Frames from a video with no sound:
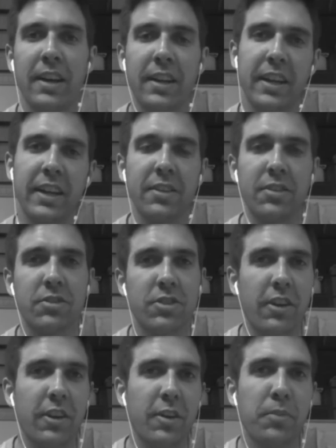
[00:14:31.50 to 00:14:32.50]
getting
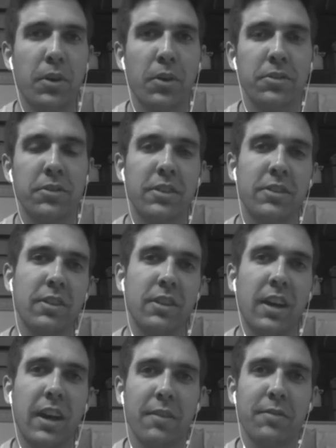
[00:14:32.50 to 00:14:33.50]
started posts. There's a
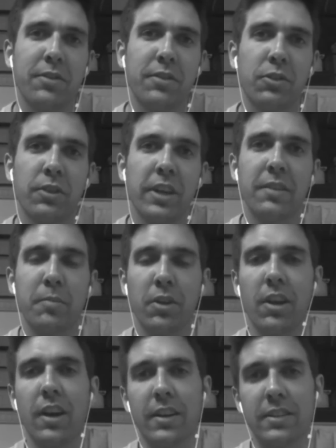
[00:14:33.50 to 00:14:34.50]
lot of great
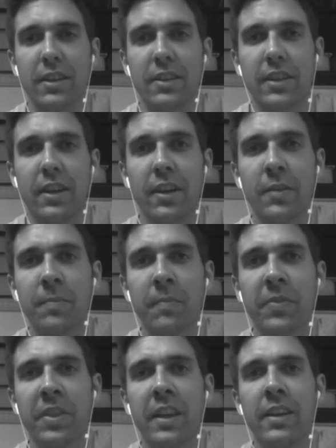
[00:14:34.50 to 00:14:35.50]
blogs out there.
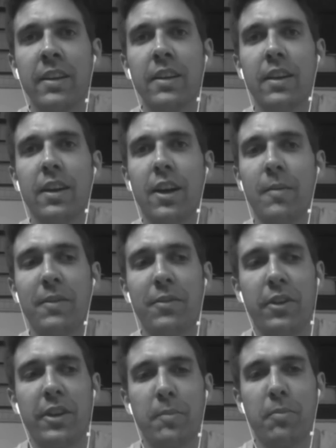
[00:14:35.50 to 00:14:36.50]
If
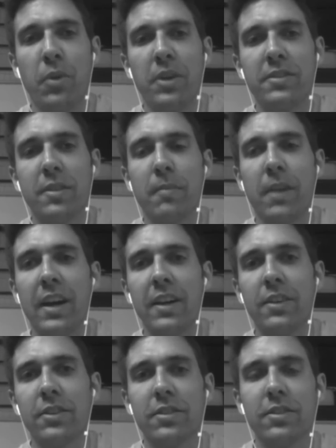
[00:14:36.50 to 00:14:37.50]
you're into points and
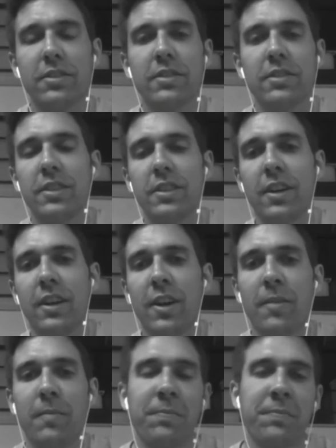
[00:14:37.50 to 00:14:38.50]
miles,
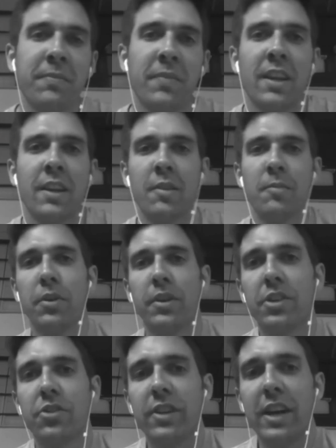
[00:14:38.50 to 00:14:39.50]

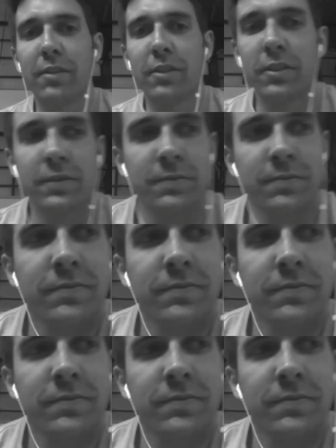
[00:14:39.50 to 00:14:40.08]
booking travel,